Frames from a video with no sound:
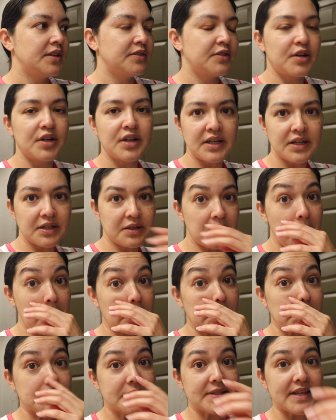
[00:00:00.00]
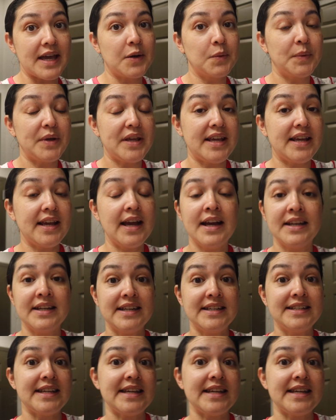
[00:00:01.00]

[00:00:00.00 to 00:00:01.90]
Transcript: they're gonna close and we need